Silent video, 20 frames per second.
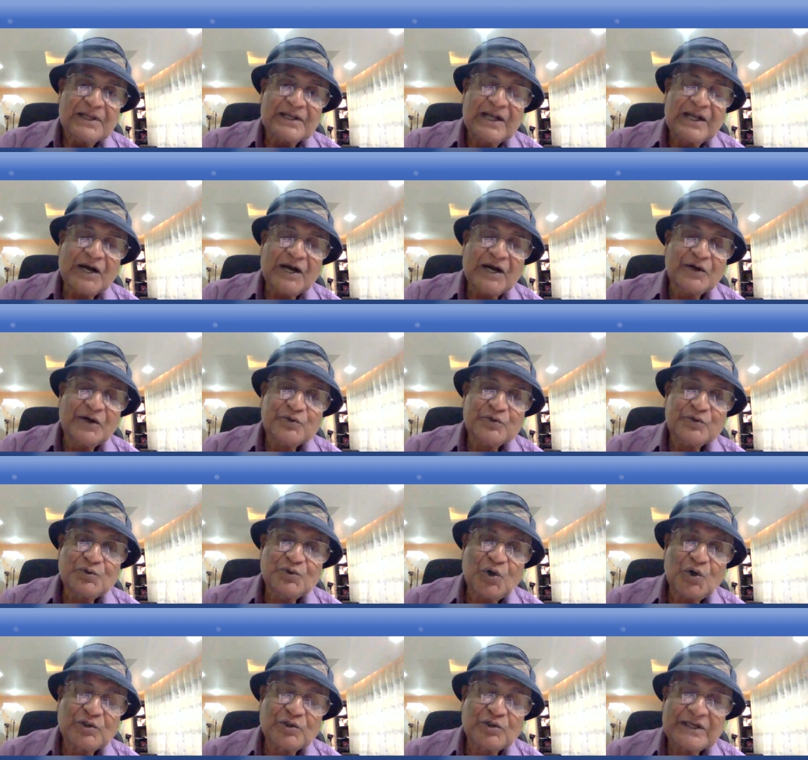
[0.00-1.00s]
And how do you
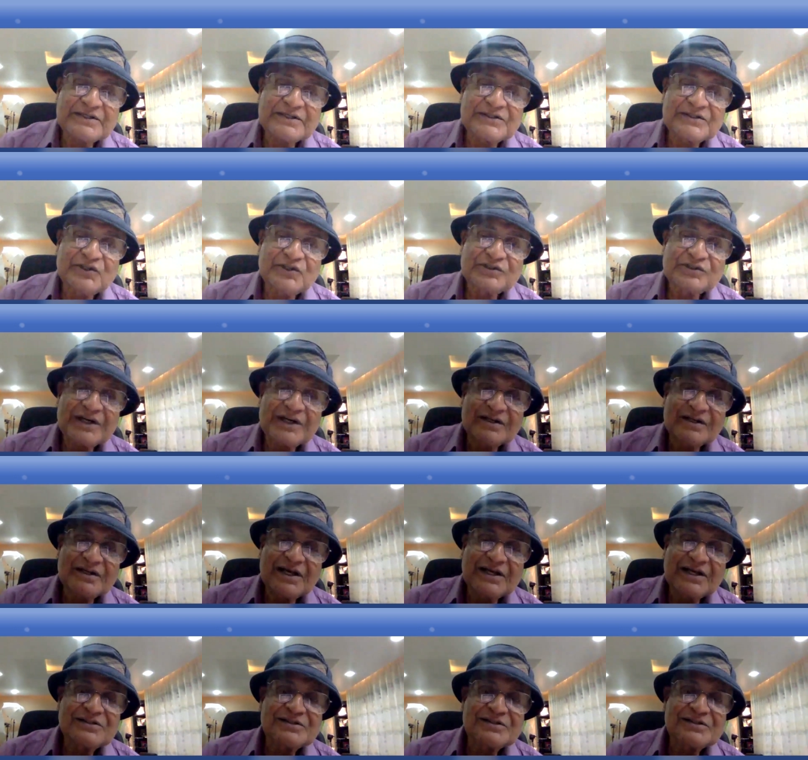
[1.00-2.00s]
know that it's
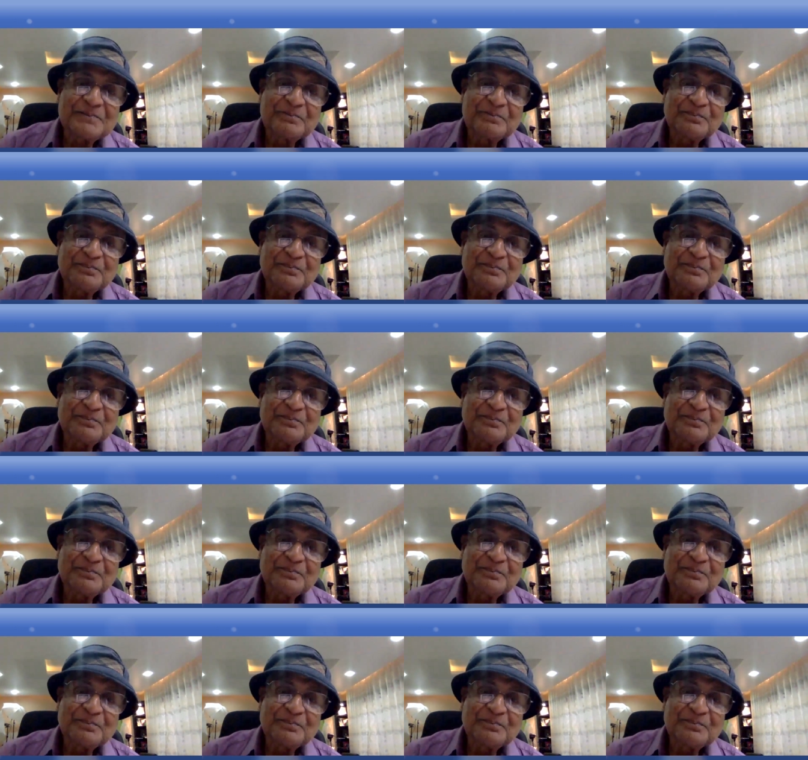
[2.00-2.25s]
internalized?